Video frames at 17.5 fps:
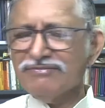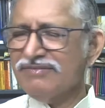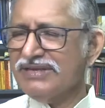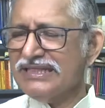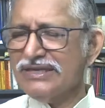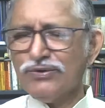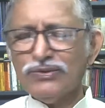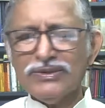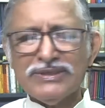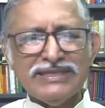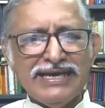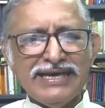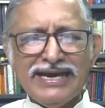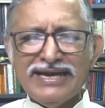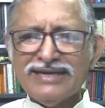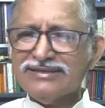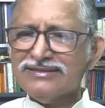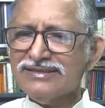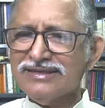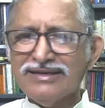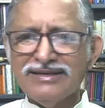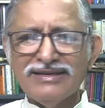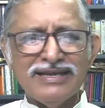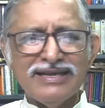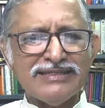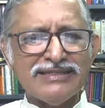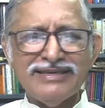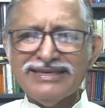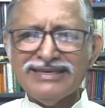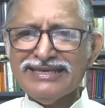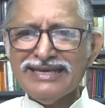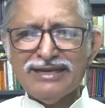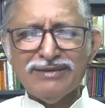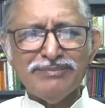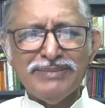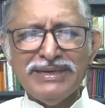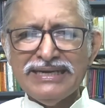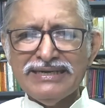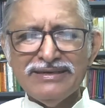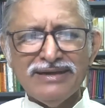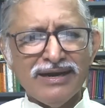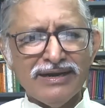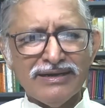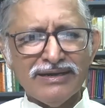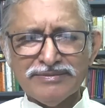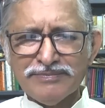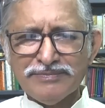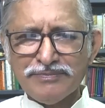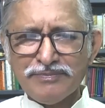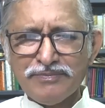Without that, nothing can be done.